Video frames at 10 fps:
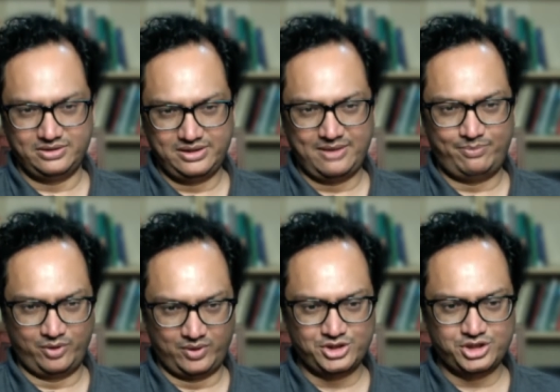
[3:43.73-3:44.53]
uh, a
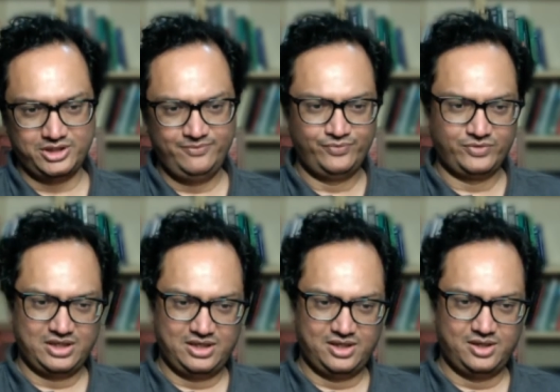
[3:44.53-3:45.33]
progression
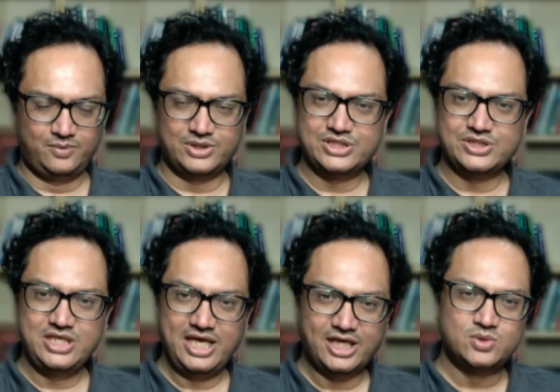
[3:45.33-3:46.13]
uh, versus
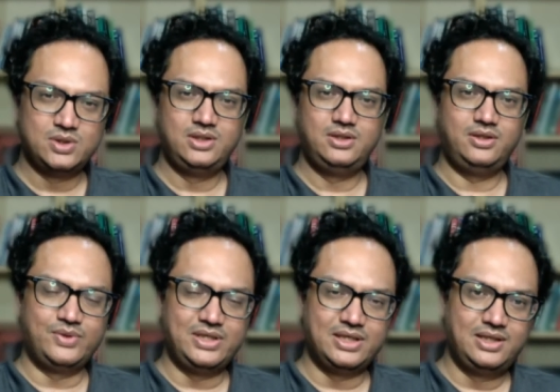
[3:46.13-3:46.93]
the actual
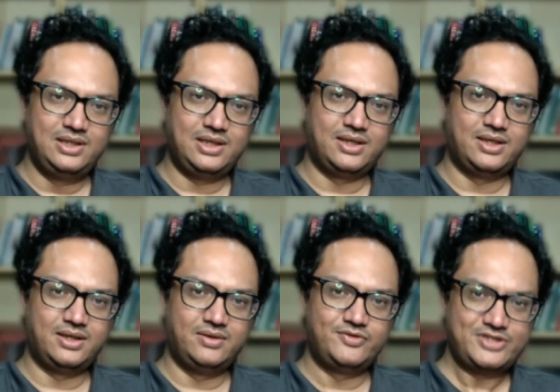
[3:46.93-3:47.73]
real
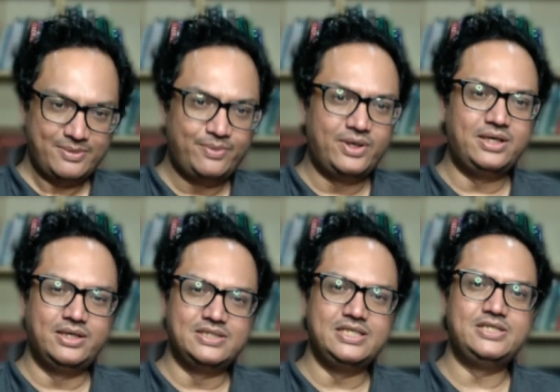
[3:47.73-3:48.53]
uh, separate
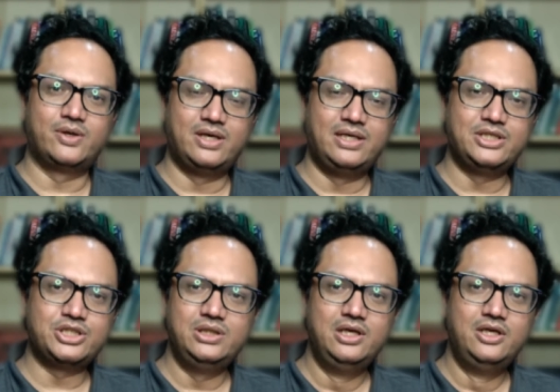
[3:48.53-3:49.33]
disease or
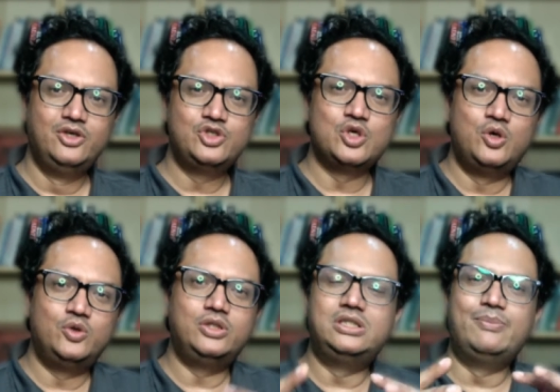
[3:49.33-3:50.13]
condition?
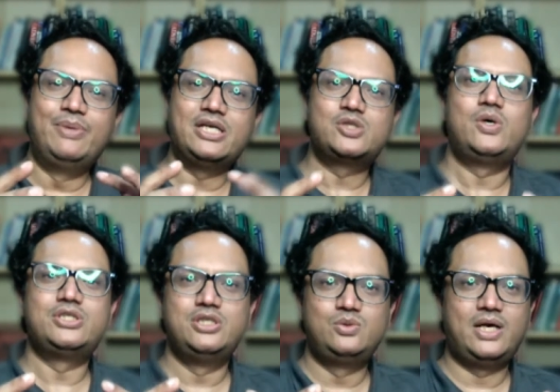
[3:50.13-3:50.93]
So the biggest
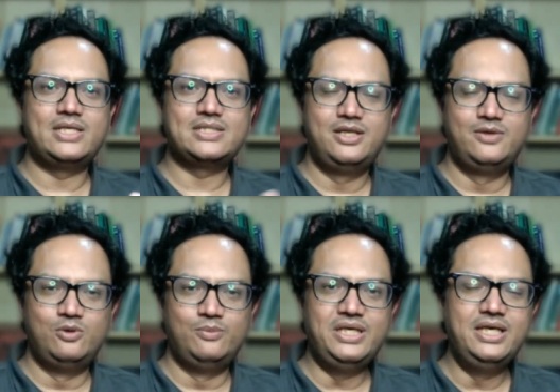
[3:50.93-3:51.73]
question to ask then will
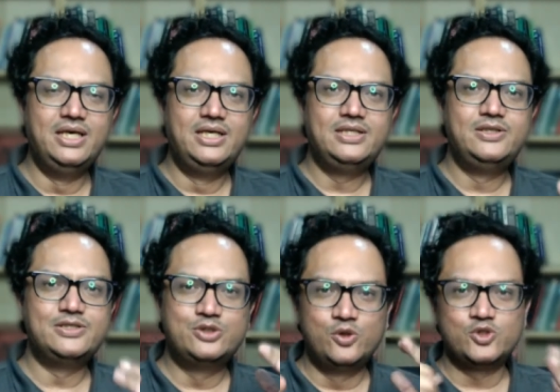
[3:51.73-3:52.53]
be,
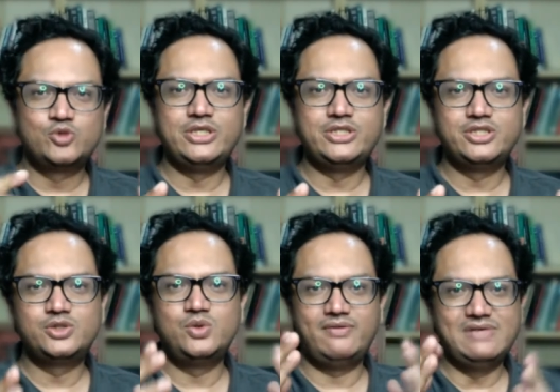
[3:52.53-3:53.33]
does those patients
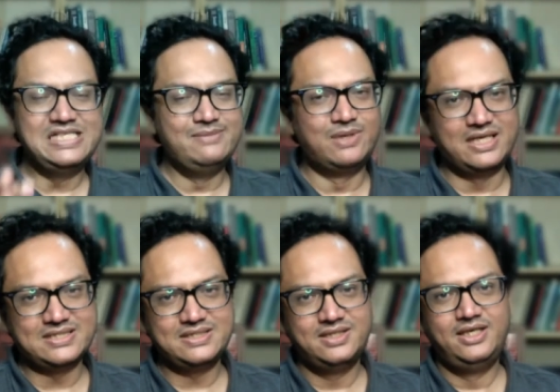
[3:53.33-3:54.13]
who have ET+,
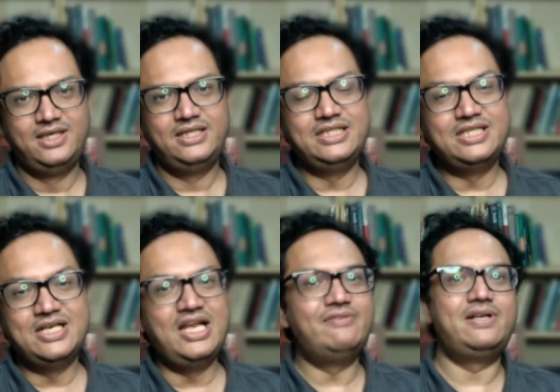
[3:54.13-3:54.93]
plus, did they
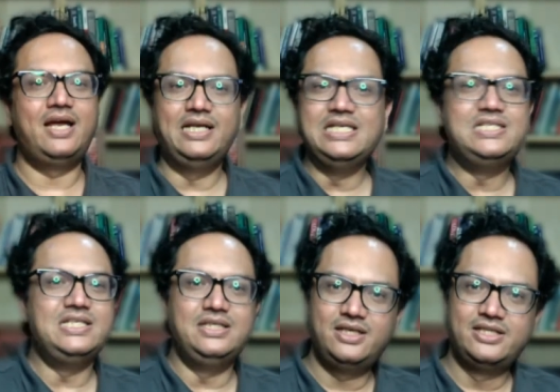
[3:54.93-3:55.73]
never had ET
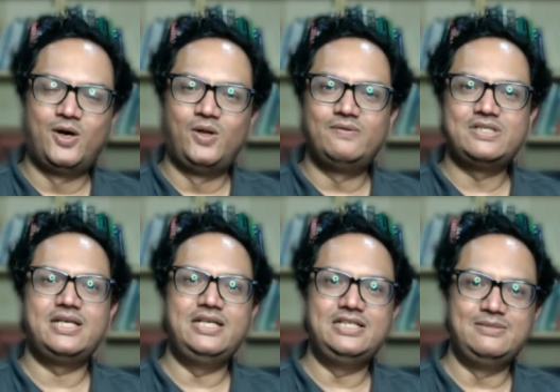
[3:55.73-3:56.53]
and they always
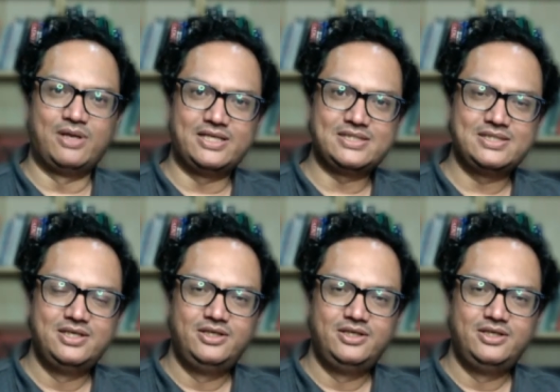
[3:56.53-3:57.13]
had ET+, plus,